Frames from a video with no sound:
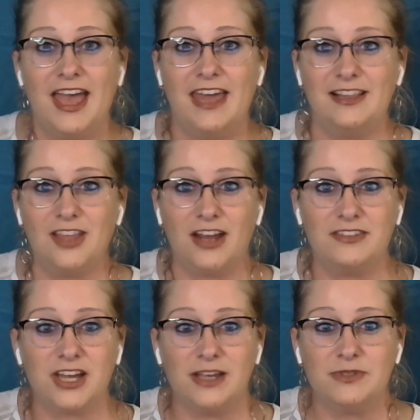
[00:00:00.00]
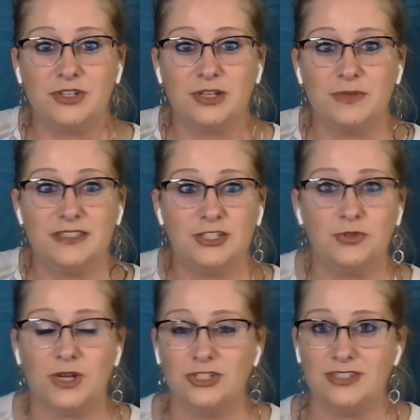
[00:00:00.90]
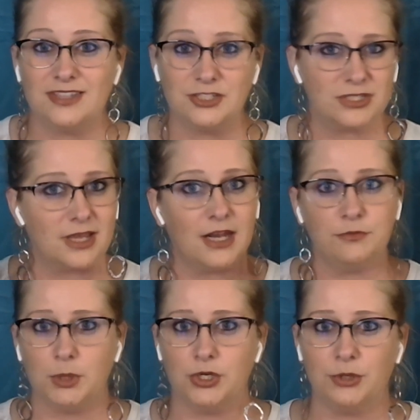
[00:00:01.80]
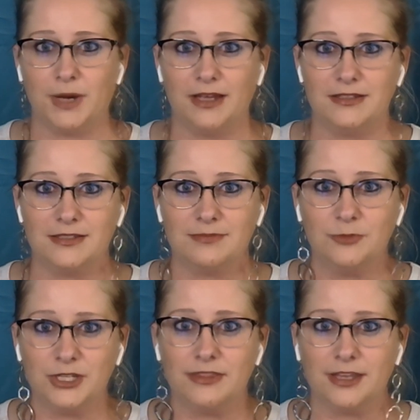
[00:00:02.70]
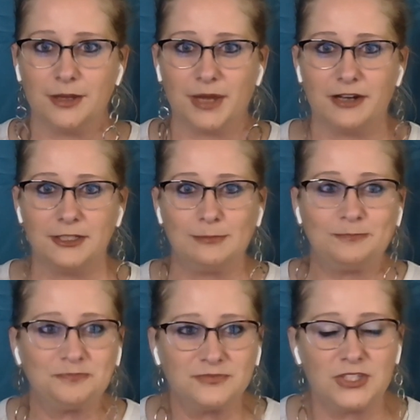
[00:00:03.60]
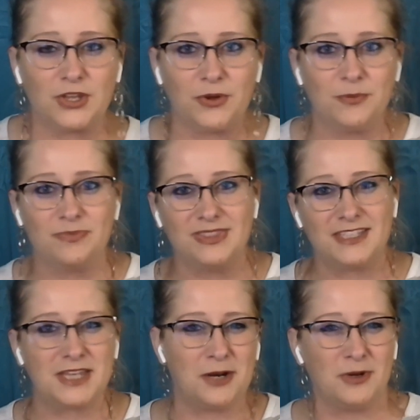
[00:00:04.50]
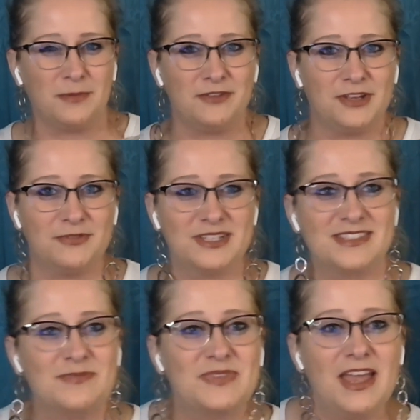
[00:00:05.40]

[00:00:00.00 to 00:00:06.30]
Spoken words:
And a lot of times they're going to be situations that just kind of blow your mind when you think about it. So that's kind of one of my favorites.